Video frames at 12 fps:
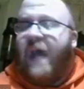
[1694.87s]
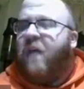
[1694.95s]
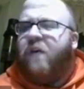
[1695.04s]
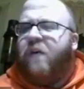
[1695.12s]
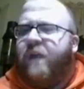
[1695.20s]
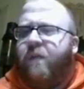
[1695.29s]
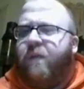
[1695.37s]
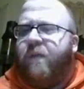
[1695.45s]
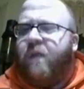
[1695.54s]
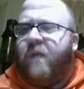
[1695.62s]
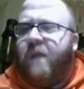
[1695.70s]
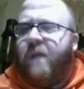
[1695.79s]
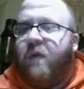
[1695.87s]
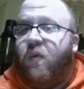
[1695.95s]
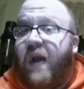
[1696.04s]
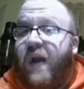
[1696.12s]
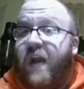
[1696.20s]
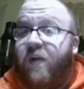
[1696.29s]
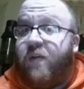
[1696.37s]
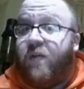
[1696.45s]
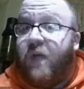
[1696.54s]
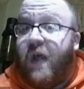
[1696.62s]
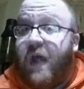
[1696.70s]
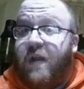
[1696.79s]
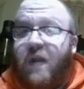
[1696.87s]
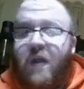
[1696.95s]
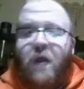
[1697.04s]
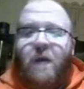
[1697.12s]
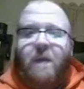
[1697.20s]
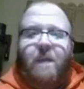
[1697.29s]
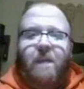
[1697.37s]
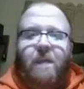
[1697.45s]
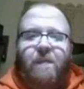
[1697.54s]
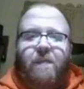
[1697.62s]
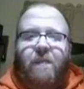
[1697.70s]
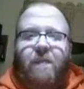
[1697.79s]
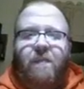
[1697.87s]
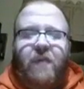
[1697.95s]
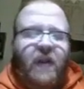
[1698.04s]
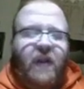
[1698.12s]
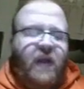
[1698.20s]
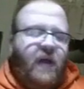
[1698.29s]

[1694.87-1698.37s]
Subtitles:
I don't know if you ever performed at McGuire's or not, but